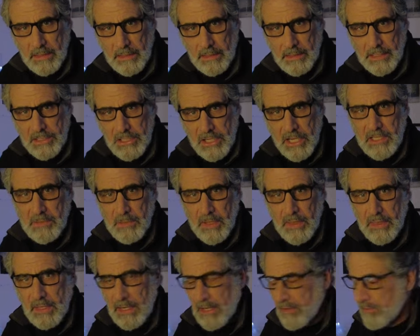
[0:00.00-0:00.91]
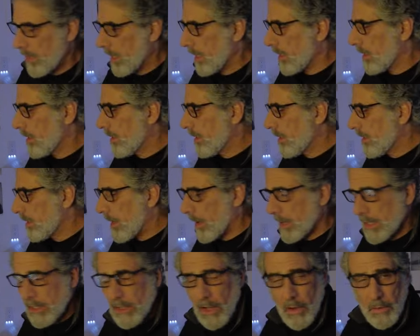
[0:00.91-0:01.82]
adjustment that I've made. Now, I
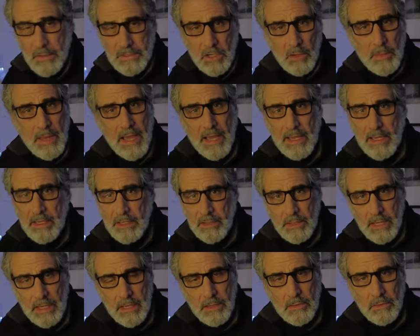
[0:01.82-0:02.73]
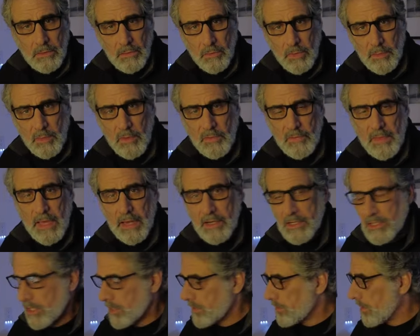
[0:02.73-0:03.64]
can always go back and remove that
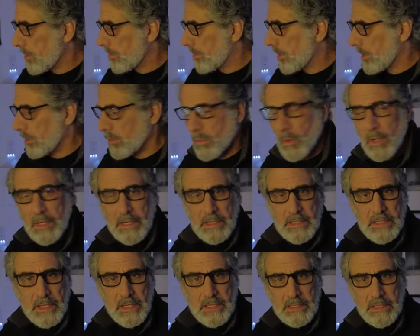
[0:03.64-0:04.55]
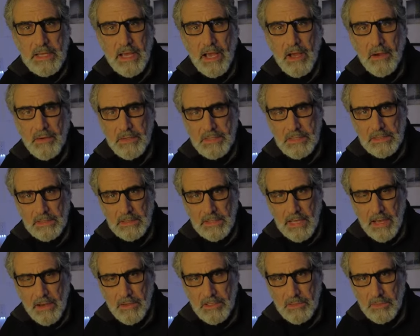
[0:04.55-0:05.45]
adjustment, but what it does now is it
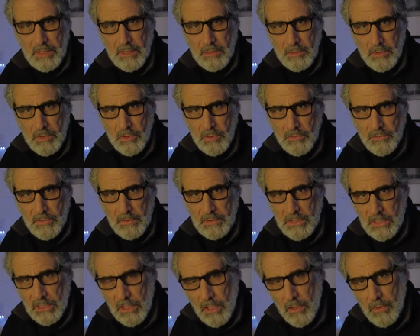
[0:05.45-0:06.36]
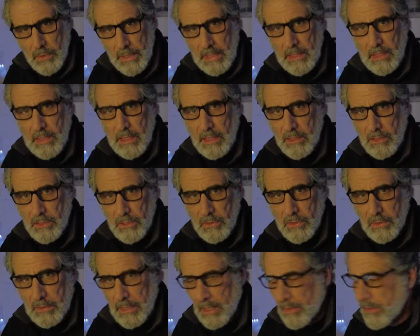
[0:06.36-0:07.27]
allows me to move, to go in and
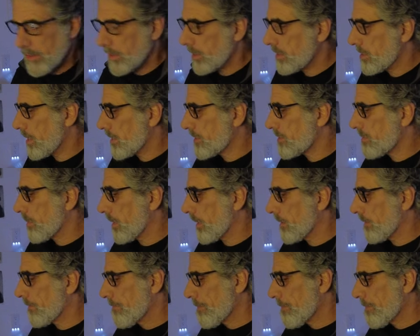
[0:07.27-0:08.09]
do another adjustment.